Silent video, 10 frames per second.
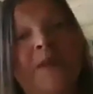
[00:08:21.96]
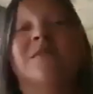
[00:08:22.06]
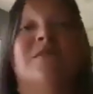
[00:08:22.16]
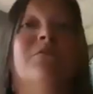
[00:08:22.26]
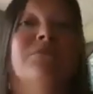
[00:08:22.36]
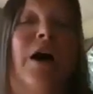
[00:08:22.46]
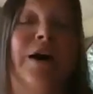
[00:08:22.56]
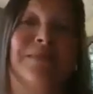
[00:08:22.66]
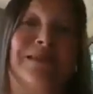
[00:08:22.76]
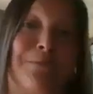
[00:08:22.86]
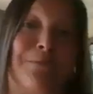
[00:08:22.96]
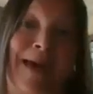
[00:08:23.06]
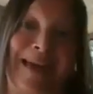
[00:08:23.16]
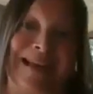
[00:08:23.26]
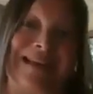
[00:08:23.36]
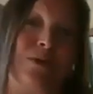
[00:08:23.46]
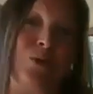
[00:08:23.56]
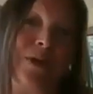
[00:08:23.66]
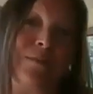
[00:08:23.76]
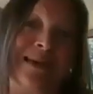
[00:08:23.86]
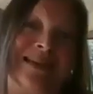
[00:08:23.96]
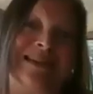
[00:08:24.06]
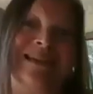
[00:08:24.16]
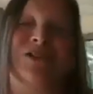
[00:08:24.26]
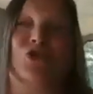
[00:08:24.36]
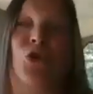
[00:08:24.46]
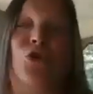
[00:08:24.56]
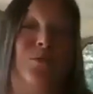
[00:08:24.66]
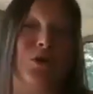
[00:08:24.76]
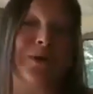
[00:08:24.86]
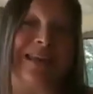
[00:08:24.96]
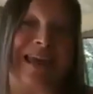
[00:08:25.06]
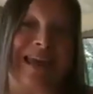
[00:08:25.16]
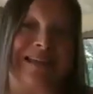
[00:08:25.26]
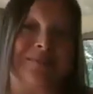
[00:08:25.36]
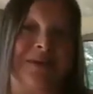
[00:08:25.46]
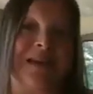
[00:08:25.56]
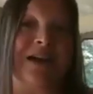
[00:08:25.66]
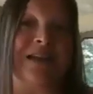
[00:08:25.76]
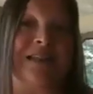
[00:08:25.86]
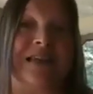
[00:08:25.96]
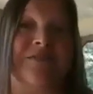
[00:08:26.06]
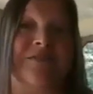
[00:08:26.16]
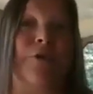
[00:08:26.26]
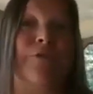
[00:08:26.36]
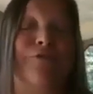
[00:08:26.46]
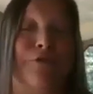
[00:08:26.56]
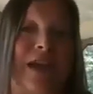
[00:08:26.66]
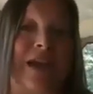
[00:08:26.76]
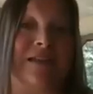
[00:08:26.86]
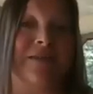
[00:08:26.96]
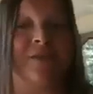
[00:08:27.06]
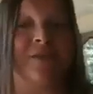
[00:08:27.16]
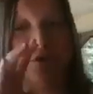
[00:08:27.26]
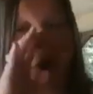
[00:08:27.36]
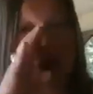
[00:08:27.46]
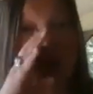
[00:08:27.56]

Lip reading: Sometimes men and women don't communicate because they're afraid, they're not